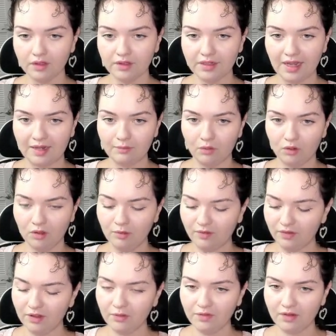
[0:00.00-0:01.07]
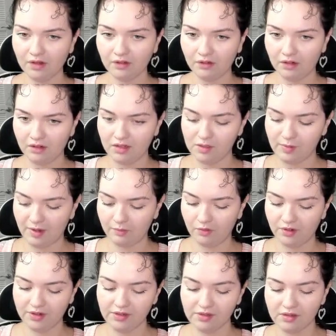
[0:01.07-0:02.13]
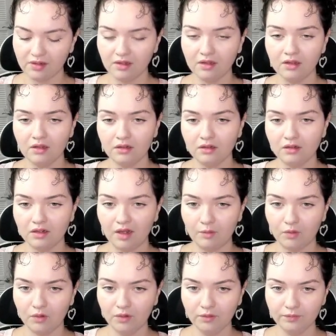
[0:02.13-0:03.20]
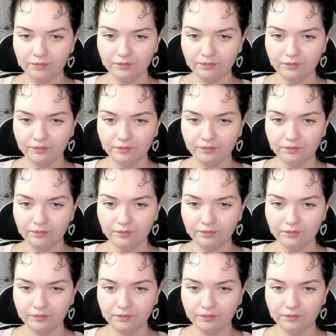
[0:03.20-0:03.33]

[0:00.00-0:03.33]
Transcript: Tadbulb. I feel like we've gotten a lot of these bad boys. Numel.